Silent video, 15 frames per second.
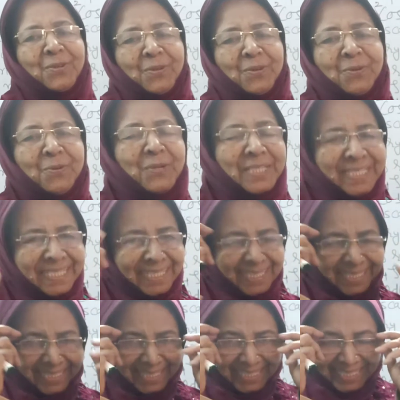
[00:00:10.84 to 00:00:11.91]

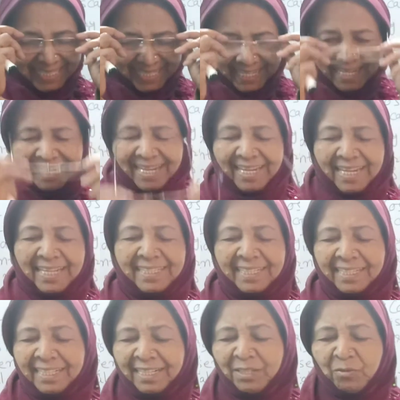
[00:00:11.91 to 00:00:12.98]
questions.
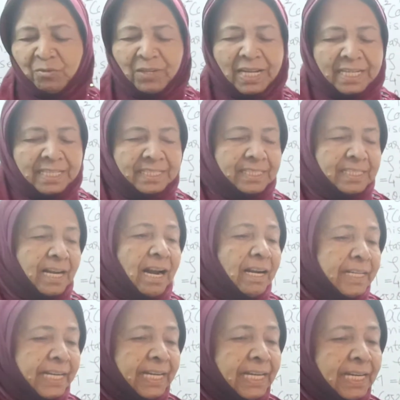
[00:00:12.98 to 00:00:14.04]
Isn't it? We are
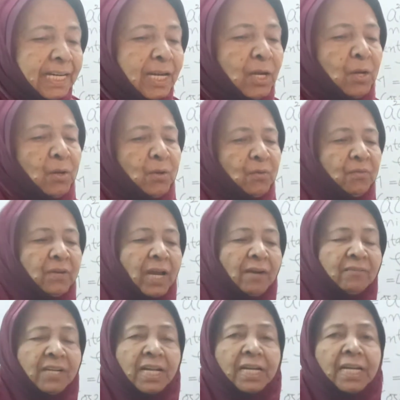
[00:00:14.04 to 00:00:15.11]
starting. We
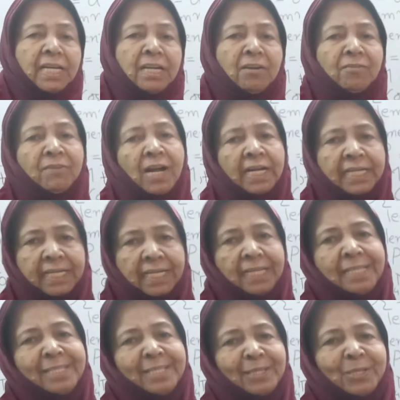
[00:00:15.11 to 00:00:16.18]
have done enough
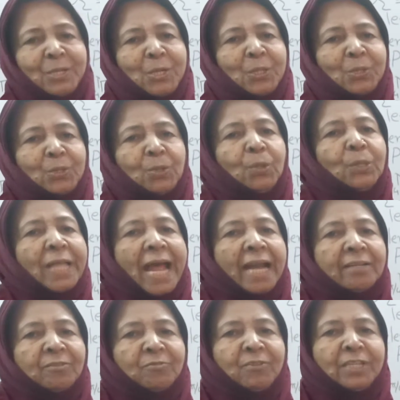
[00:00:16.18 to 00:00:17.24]
articles so
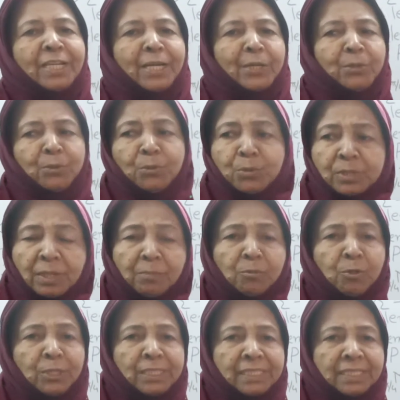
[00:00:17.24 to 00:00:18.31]
that we can do some
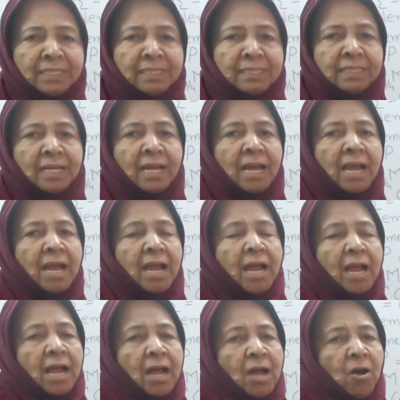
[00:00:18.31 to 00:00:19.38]
questions.
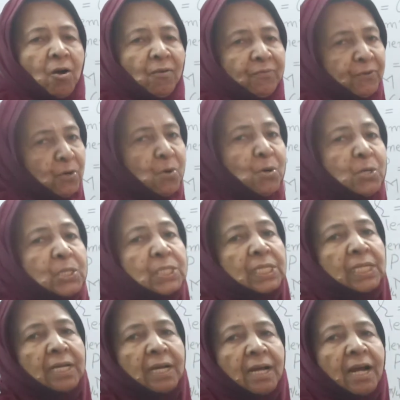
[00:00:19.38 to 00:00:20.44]
Of course,
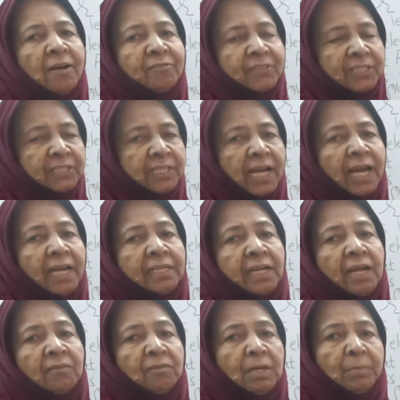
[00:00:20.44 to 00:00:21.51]
after that
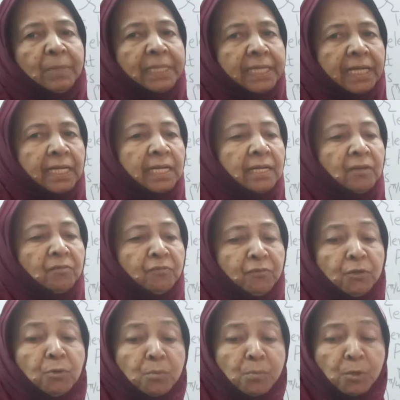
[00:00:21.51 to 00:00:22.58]
I will be taking
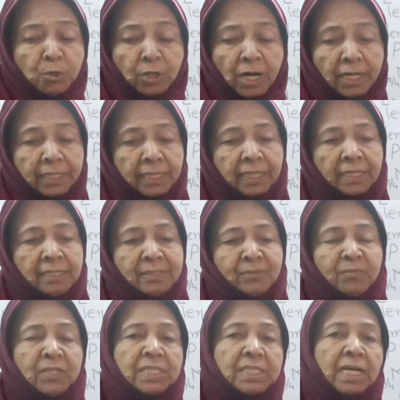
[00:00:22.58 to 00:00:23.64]
few more articles
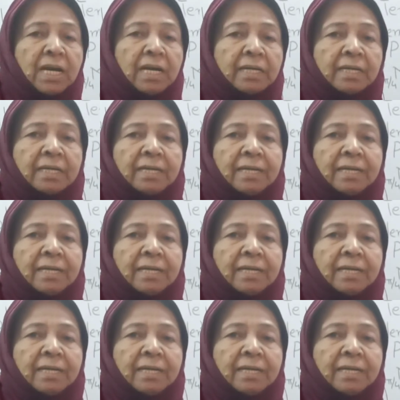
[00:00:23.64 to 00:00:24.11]
which are